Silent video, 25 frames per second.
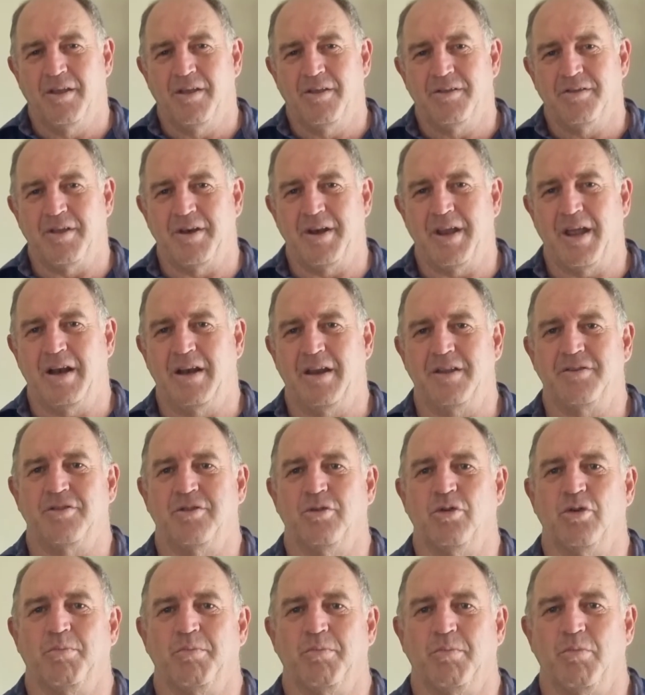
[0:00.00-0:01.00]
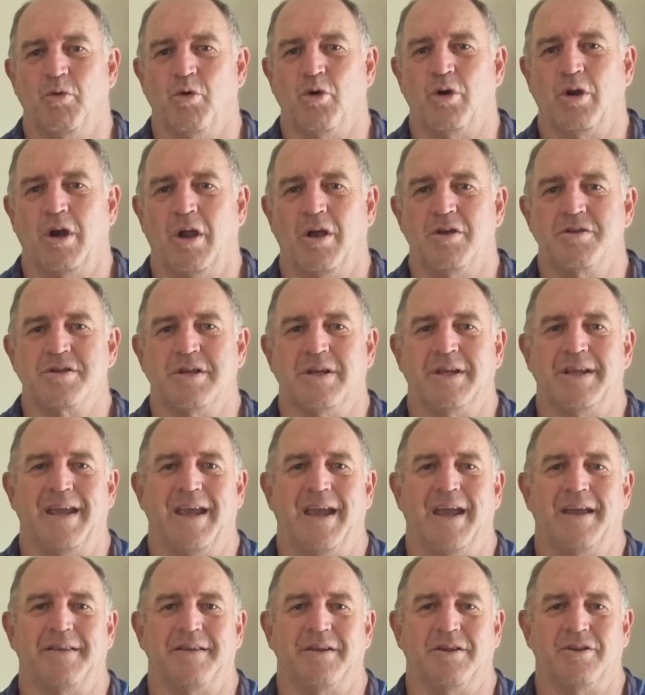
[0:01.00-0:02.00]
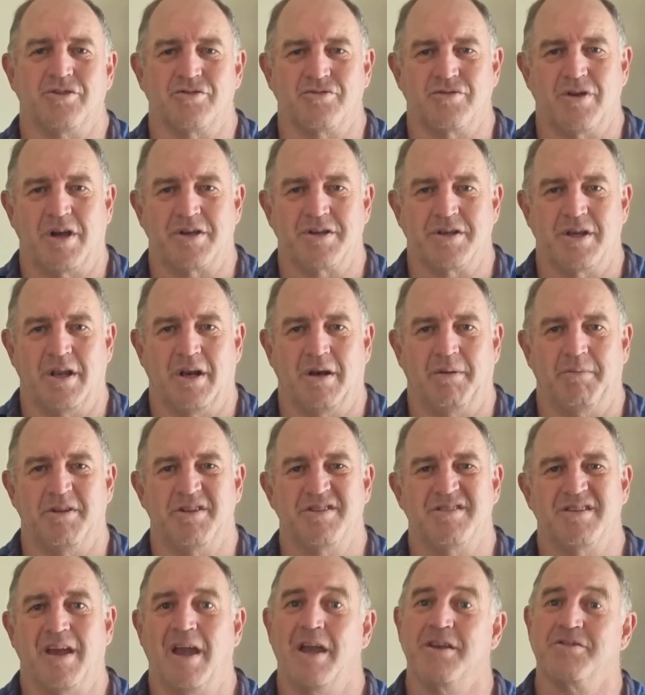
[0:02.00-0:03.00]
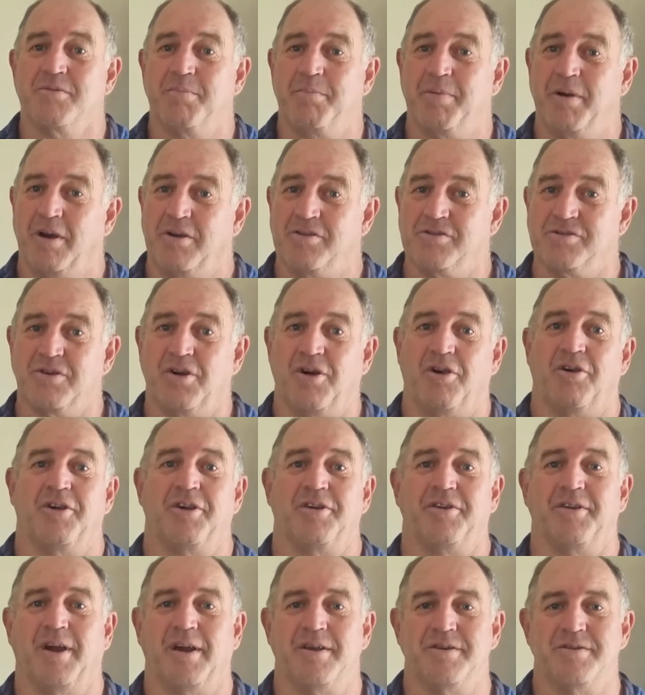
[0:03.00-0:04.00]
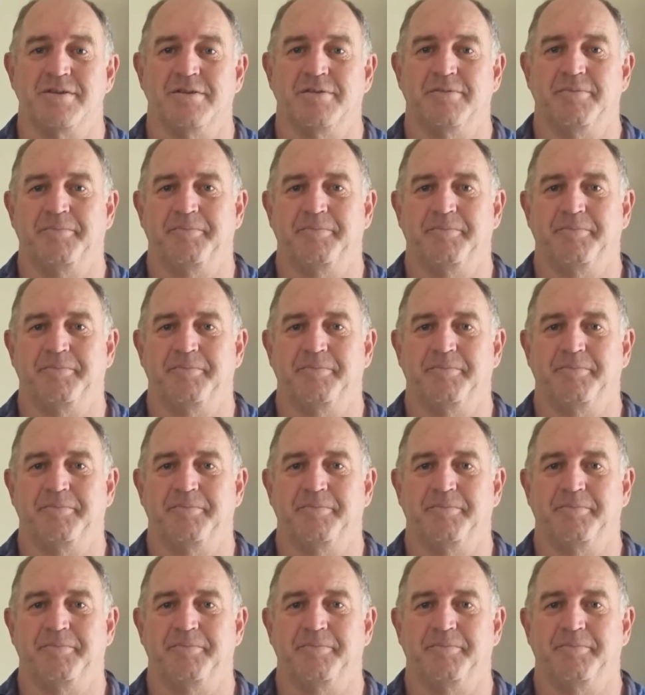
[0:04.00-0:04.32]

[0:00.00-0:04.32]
So now let's look more closely at the construction elements as opposed to orientation.